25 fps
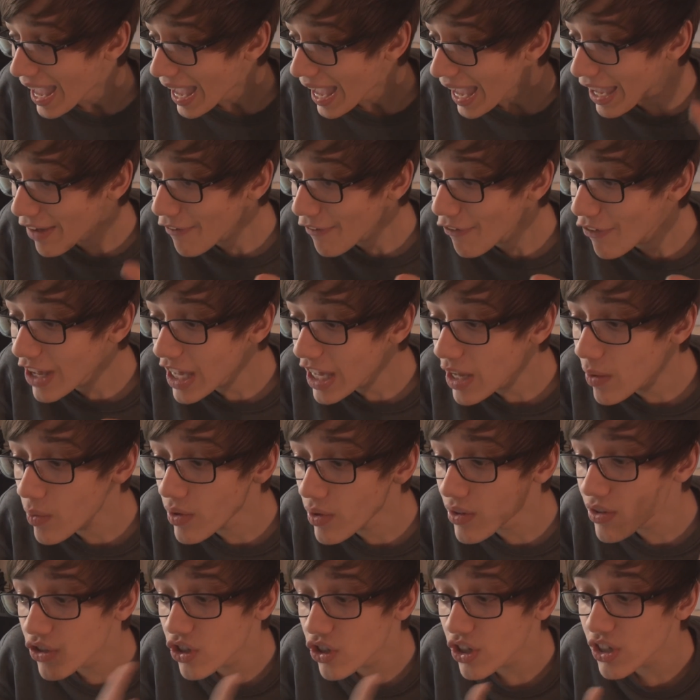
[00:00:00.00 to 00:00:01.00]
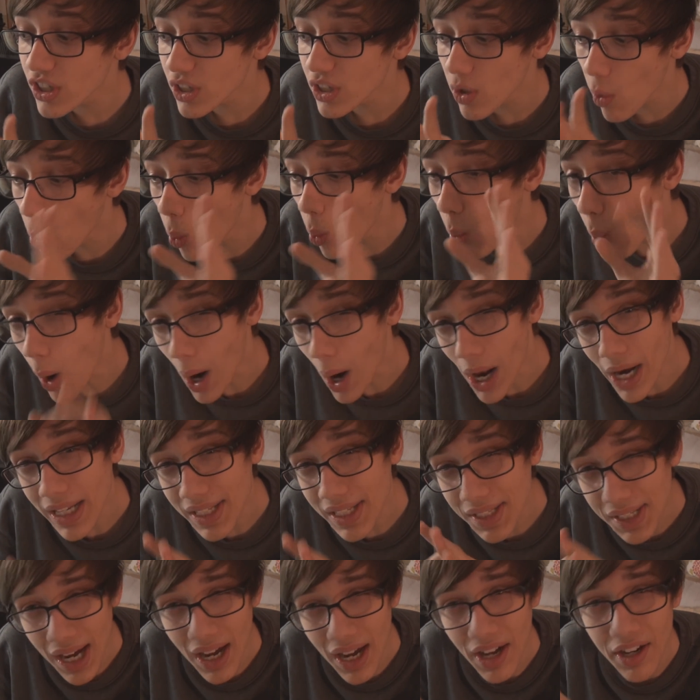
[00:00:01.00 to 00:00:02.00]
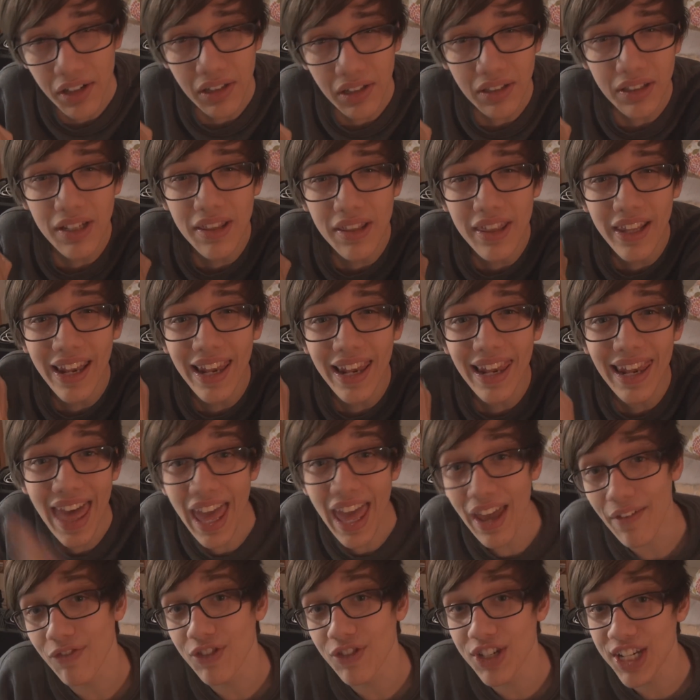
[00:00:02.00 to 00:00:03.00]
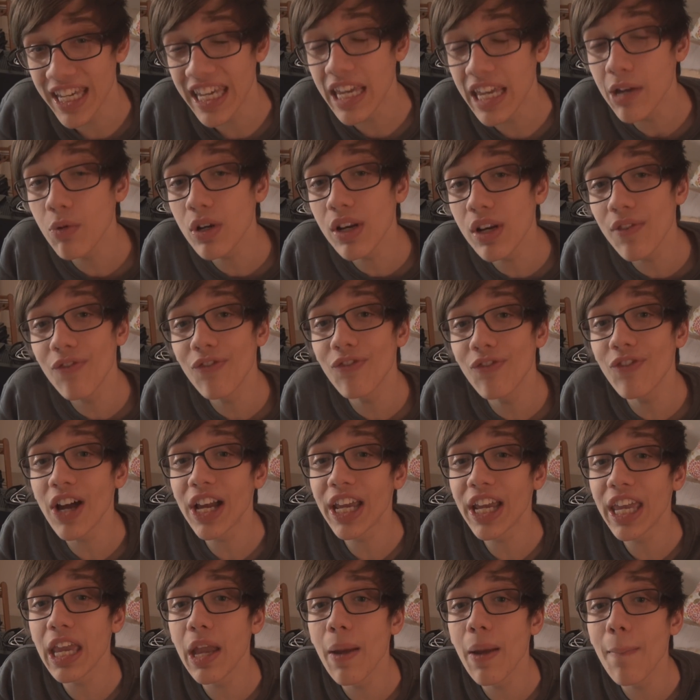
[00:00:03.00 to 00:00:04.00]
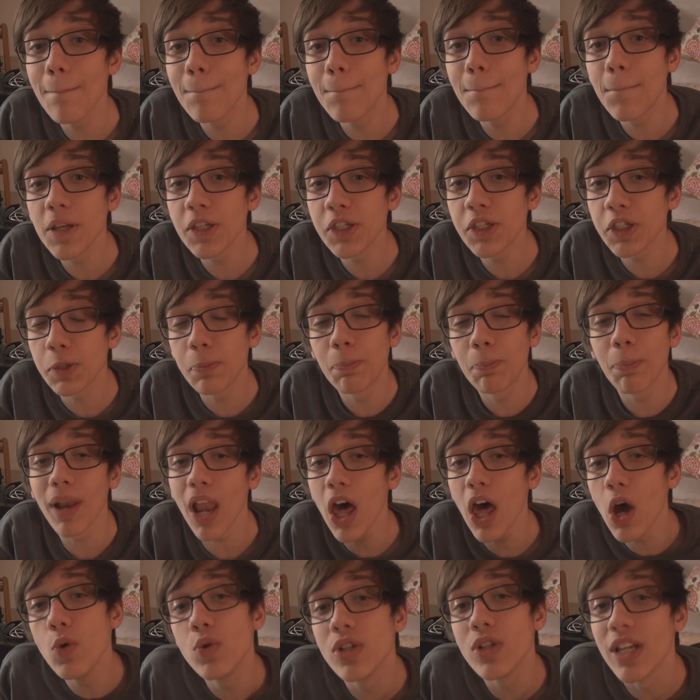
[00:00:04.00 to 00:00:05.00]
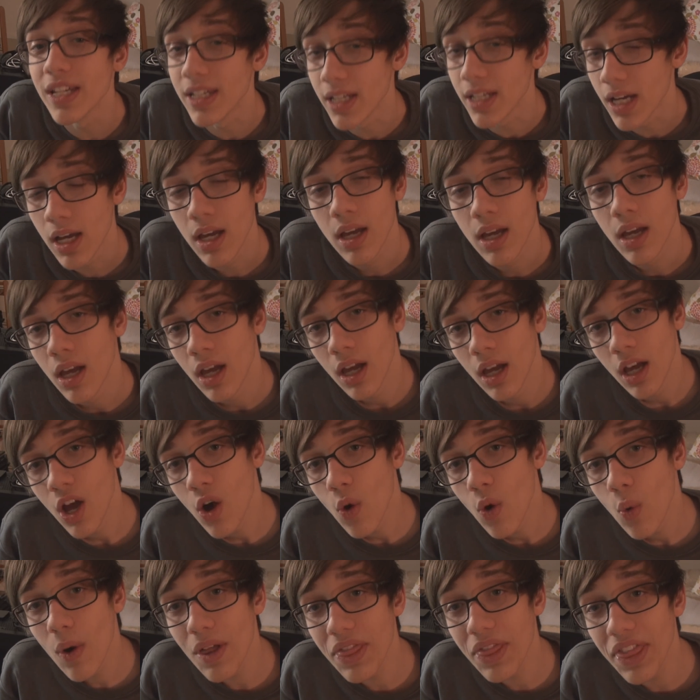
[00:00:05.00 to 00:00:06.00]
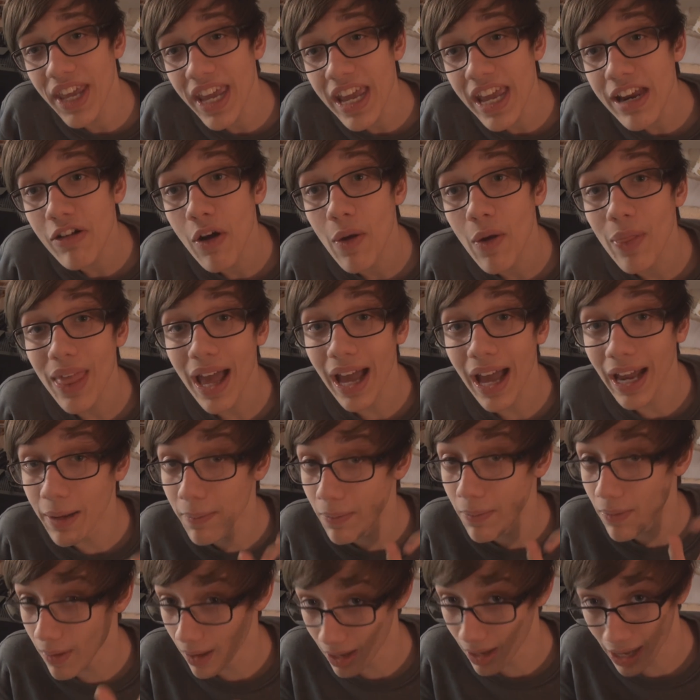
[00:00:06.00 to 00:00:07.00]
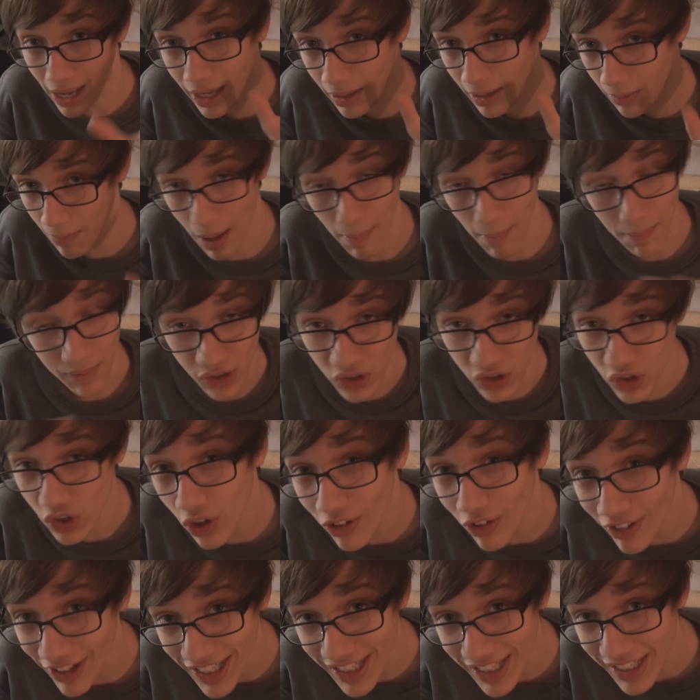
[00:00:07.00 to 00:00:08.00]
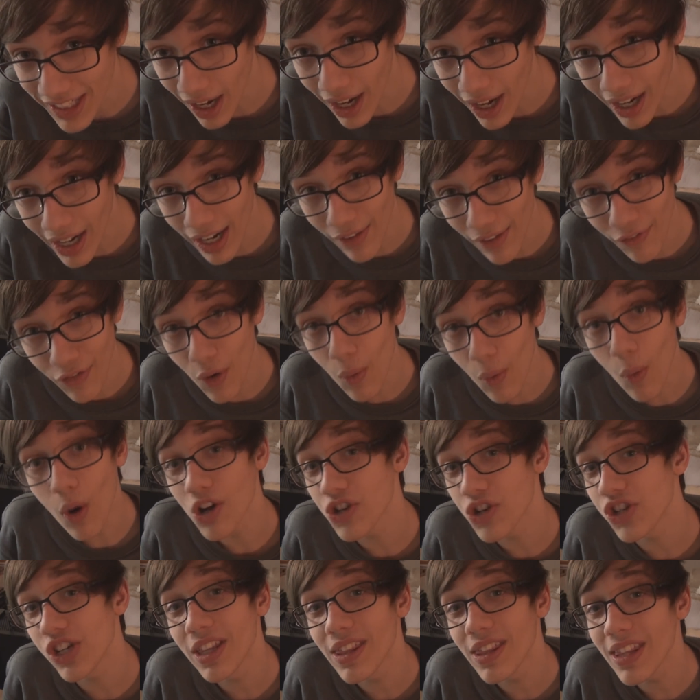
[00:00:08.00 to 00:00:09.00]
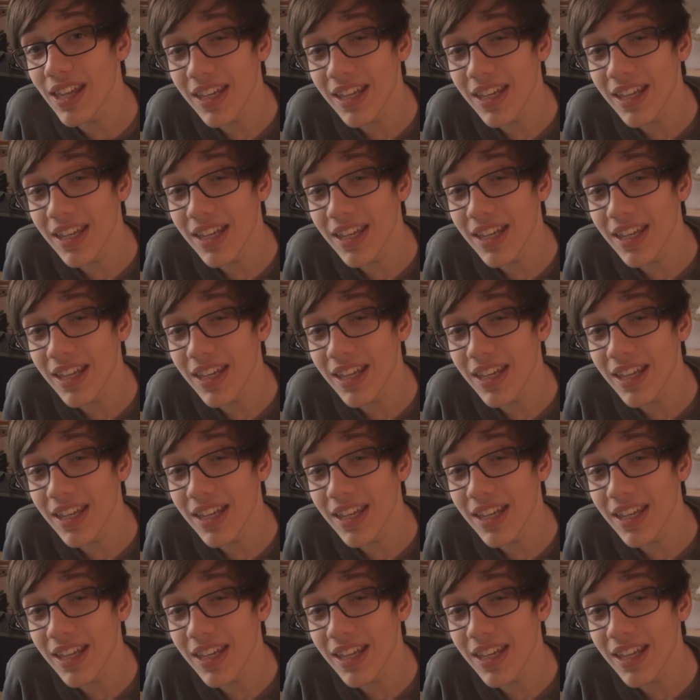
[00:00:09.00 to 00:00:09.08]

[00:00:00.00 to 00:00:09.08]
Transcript: If he was just one tile to the left, he would have fucking exploded with Hero. And I'm sorry, Taka, if you're watching